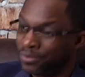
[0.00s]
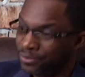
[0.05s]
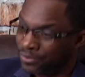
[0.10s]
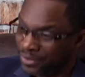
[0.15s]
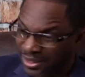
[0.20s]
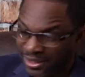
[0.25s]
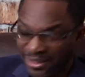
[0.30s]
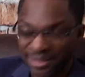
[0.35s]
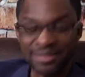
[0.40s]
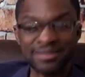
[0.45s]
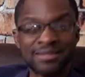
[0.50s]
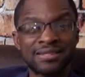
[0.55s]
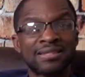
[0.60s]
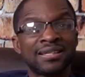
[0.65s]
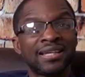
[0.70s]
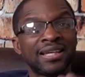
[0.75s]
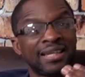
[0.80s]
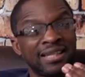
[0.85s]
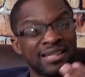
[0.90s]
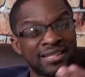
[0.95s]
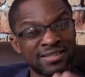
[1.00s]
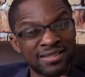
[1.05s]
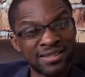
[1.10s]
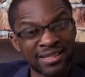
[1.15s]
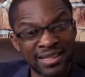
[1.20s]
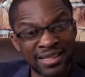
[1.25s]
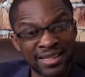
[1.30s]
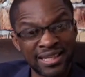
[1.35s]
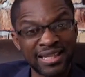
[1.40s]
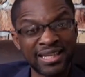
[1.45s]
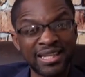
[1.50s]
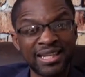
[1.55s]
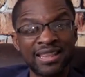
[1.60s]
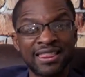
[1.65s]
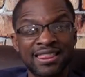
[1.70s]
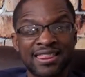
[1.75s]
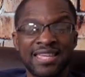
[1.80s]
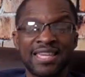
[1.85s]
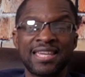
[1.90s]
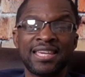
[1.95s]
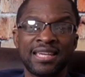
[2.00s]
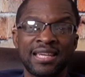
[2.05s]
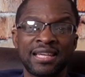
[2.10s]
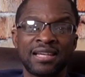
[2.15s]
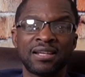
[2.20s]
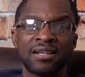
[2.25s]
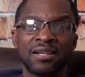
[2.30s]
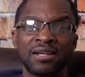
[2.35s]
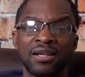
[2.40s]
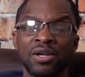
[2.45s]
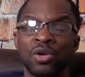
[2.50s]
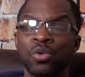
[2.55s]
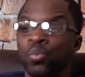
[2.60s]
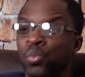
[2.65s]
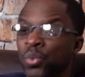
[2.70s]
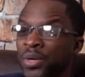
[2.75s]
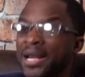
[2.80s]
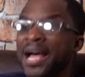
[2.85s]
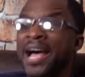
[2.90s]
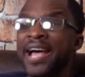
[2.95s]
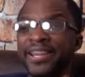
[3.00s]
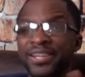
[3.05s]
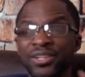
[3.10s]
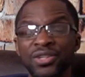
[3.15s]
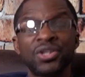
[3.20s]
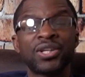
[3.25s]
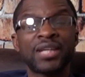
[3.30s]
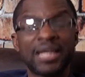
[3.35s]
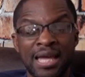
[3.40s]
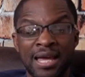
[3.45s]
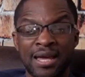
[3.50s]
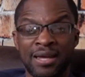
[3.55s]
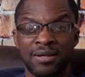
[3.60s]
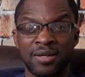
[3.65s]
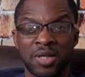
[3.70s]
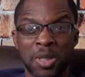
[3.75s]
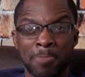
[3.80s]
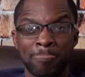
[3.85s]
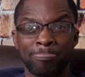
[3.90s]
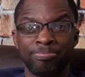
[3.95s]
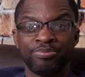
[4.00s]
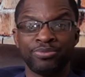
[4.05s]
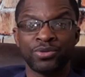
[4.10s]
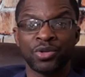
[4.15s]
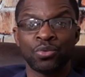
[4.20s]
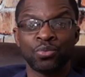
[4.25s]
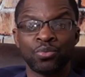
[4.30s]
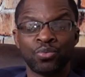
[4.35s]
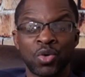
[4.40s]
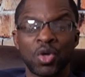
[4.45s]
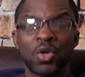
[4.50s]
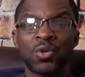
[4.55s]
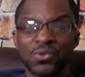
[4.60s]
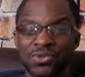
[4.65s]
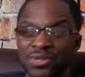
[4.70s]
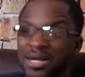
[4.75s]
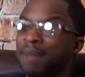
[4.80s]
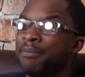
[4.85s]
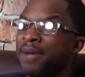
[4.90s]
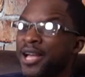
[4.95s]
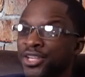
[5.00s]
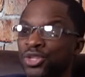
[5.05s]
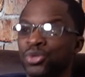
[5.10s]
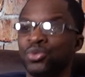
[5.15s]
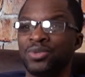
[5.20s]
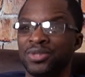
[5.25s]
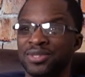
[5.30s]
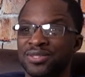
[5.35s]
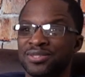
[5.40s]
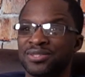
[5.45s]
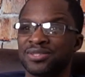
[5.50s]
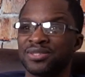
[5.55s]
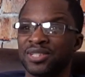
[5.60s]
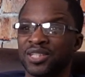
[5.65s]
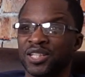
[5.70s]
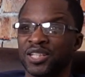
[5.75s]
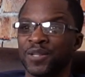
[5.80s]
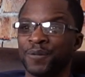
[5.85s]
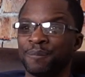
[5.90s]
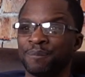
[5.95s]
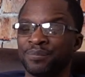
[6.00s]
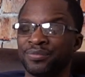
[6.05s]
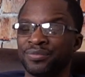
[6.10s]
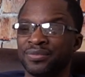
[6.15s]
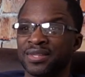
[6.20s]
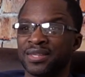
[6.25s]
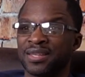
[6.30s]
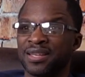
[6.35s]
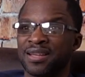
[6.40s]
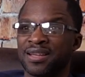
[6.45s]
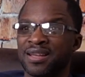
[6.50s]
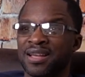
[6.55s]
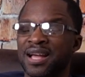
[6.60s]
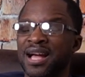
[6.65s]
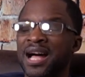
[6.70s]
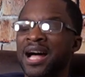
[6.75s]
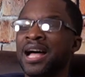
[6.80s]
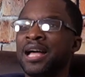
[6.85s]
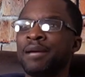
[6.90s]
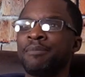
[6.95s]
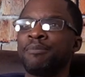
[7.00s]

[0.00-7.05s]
Hence is the key thing. When I look at Rose Namajunas, I'm